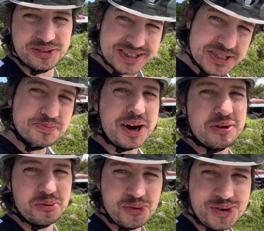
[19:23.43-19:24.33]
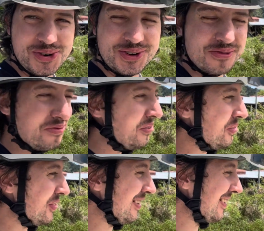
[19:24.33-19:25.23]
This is my reward
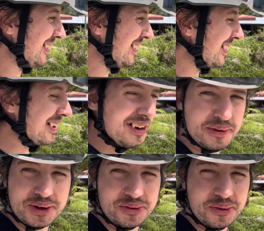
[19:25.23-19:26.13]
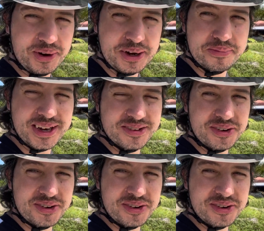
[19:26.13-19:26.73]
for climbing all the way up here.